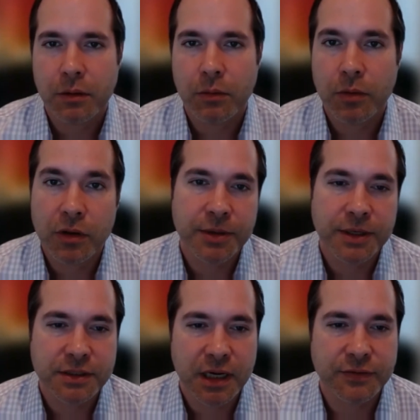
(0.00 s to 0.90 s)
of the
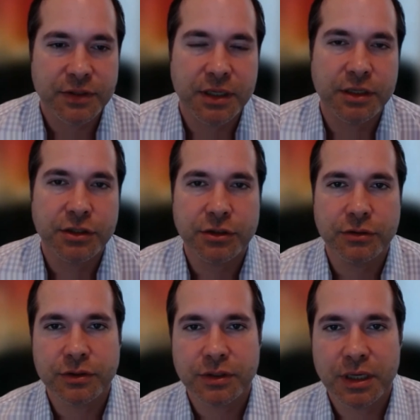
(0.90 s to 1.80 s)
places that I've seen
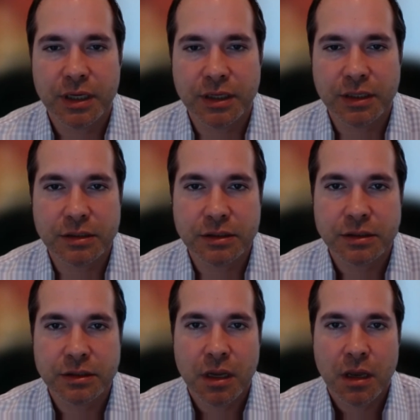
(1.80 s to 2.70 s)
issues
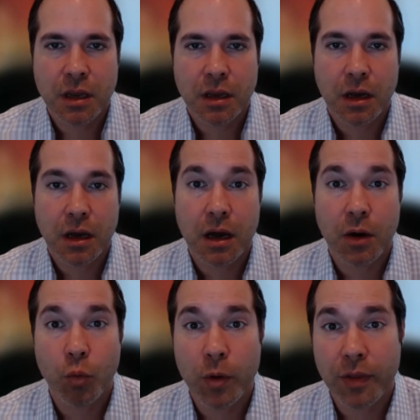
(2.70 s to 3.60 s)
is
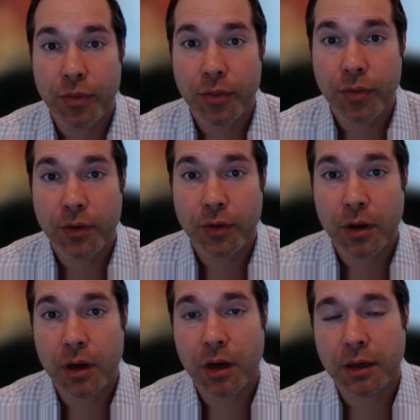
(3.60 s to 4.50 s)
with
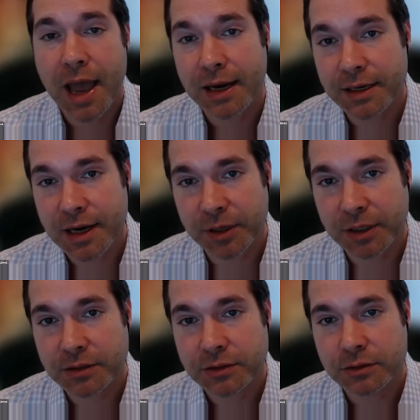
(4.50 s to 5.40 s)

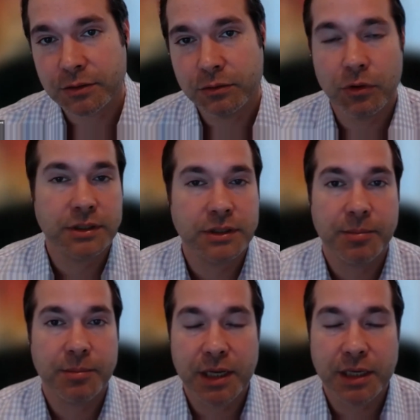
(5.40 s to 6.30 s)
academics who are, say,
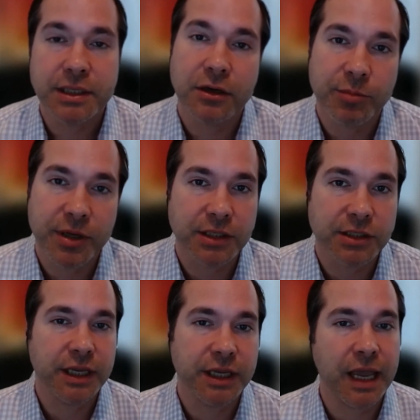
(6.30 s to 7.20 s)
PhD or
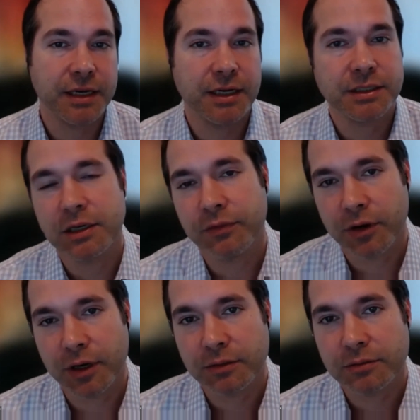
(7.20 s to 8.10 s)
PhD candidates in a
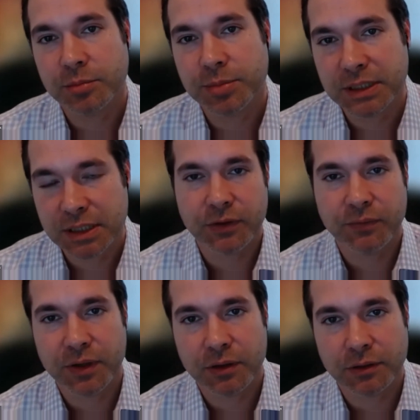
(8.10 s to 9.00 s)
very specific
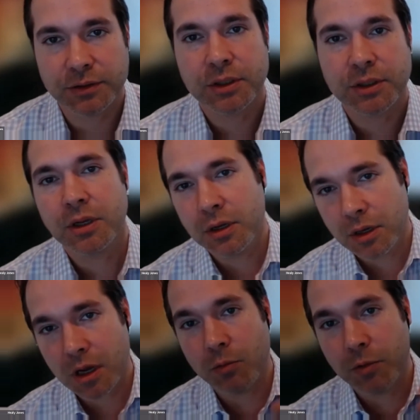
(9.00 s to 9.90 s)
field,
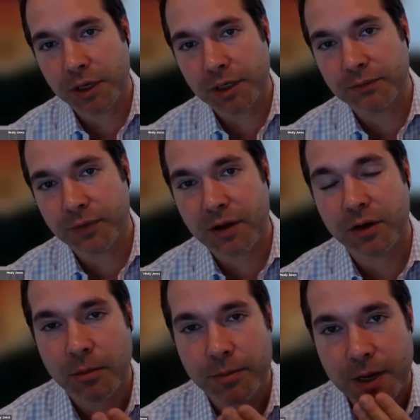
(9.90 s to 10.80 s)
wanting to found a
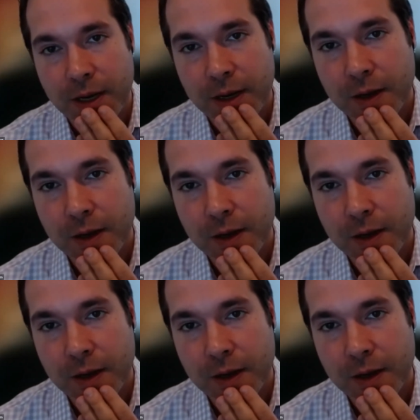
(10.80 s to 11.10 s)
company.